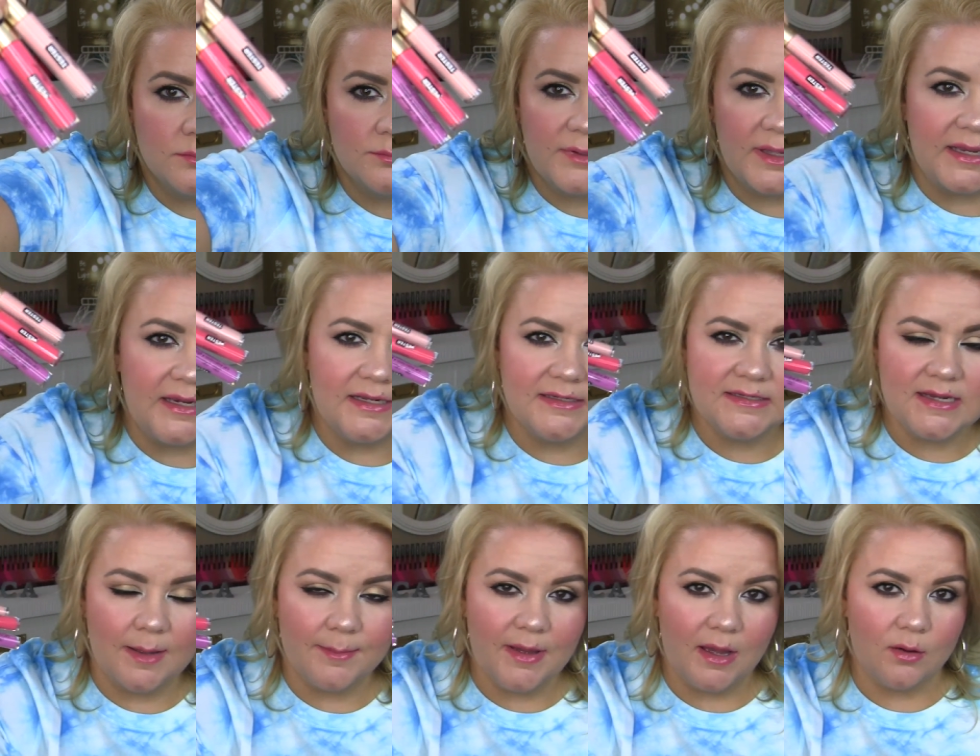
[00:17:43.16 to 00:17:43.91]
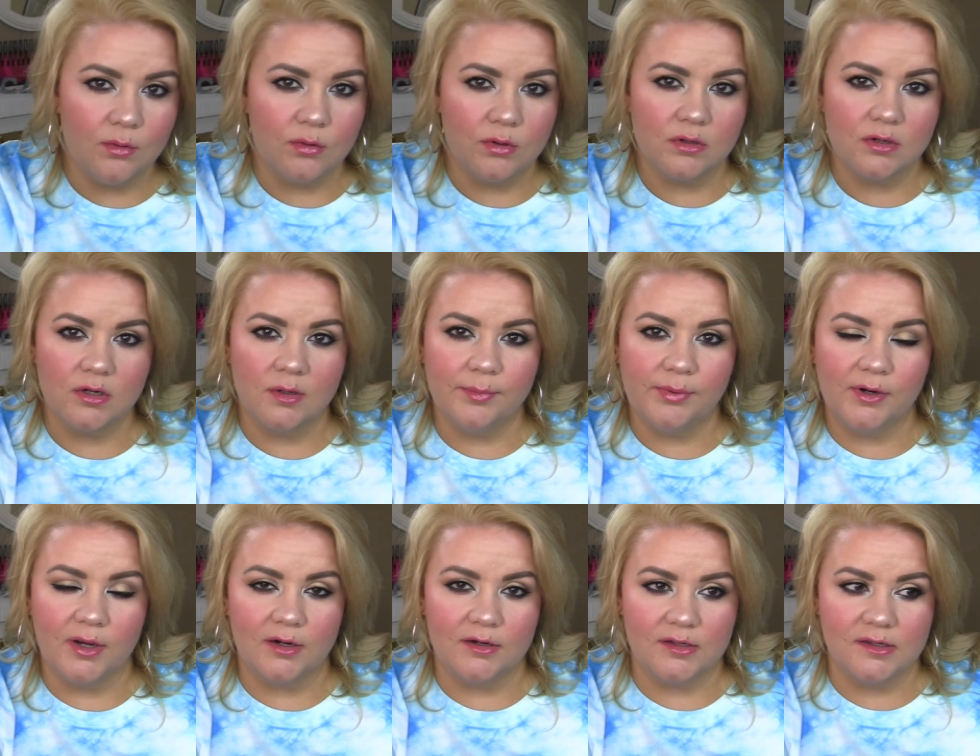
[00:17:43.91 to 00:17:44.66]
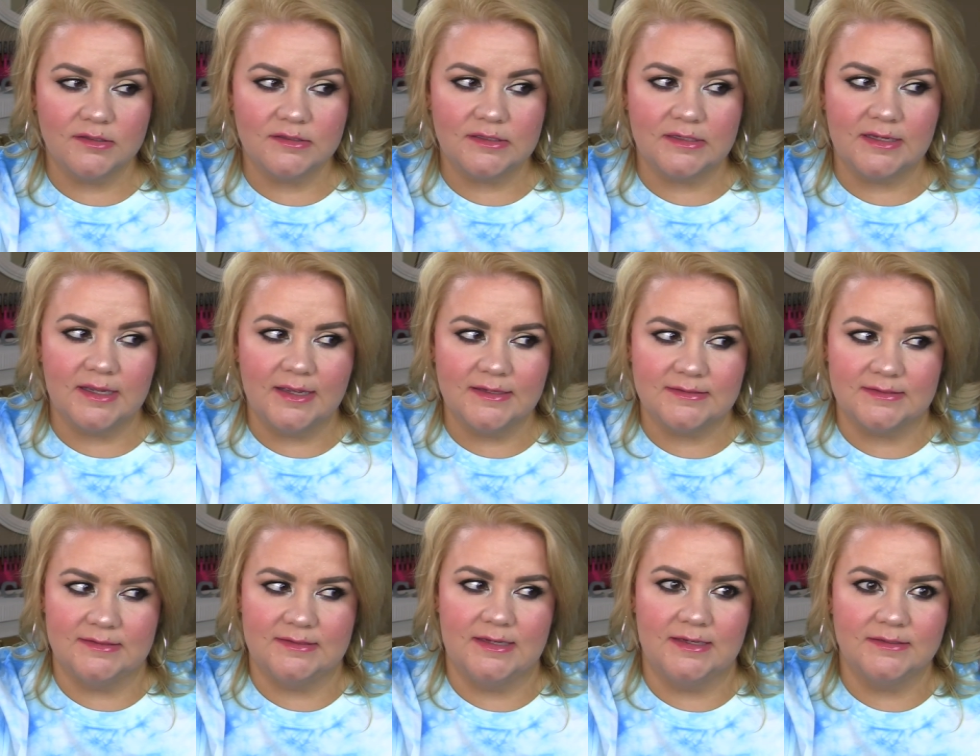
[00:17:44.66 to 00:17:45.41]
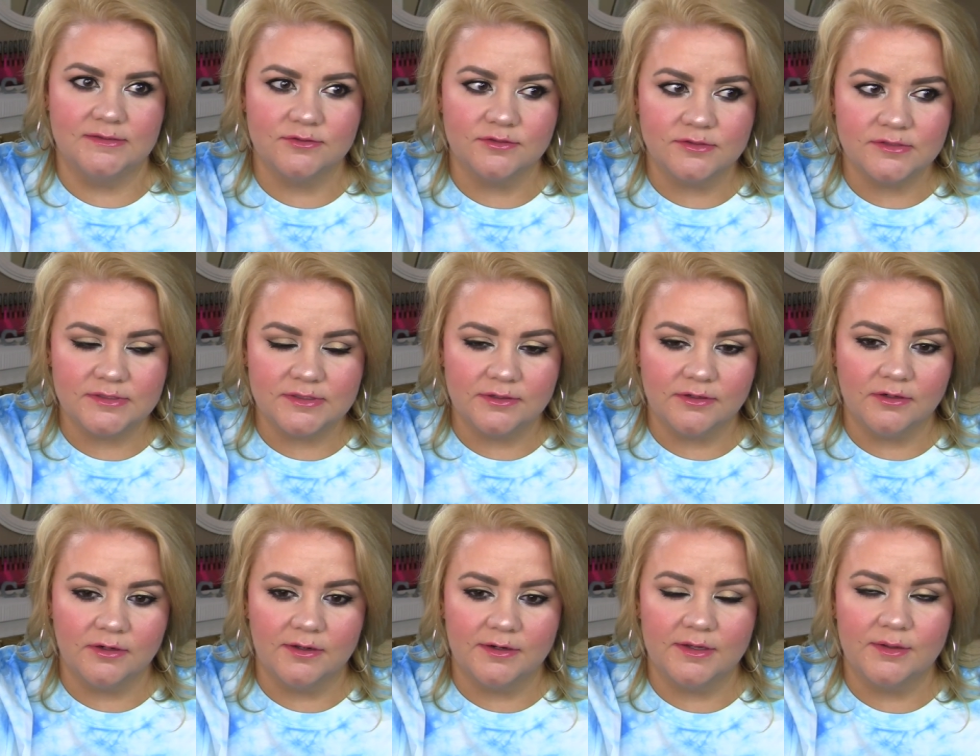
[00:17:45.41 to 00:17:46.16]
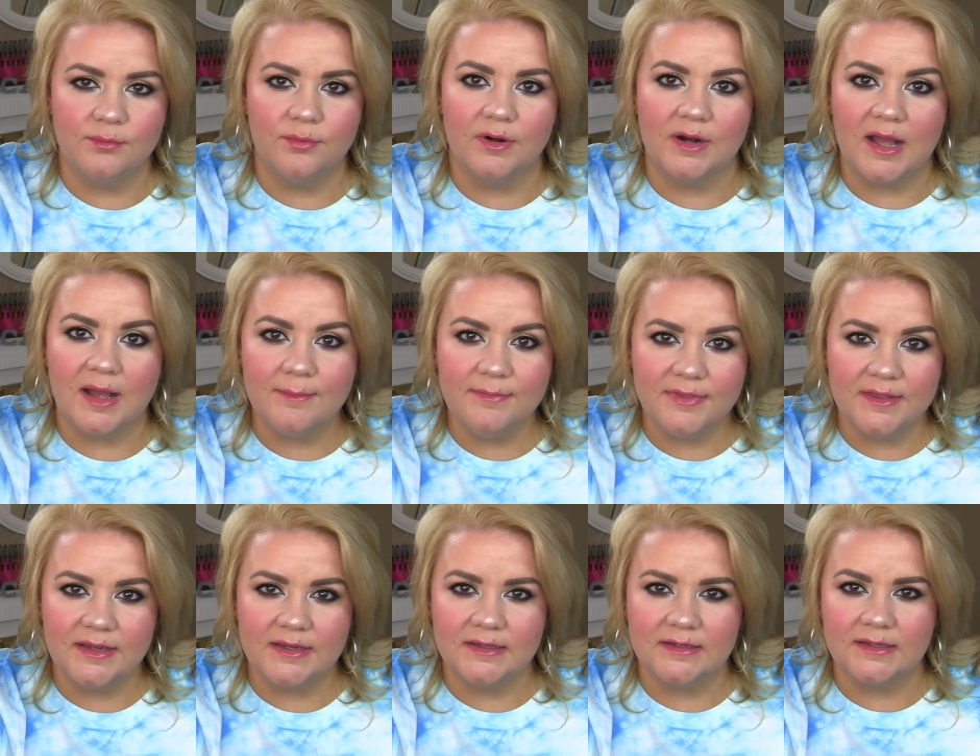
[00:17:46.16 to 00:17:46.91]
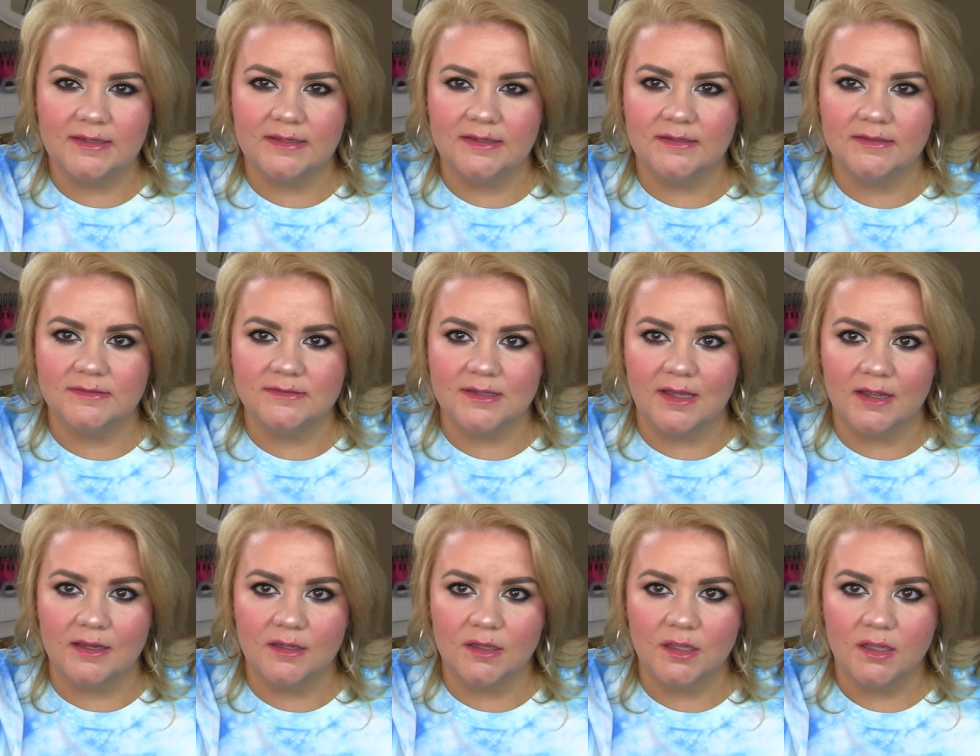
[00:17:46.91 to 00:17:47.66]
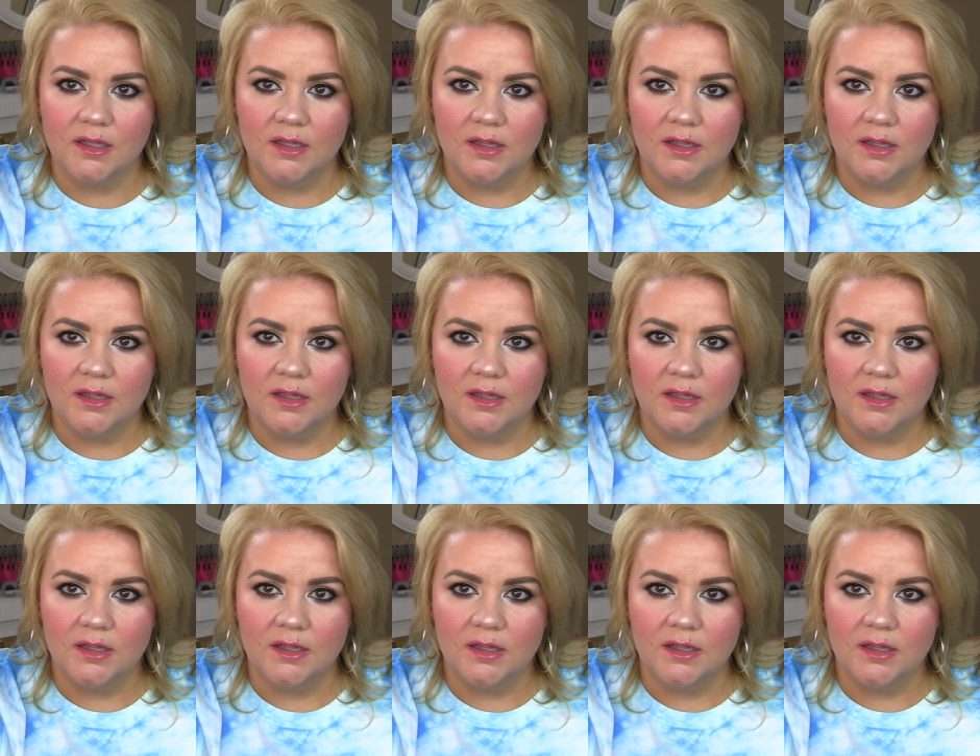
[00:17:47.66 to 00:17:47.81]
But anytime I order a product and it has a tester sticker on it, what I'm thinking is like,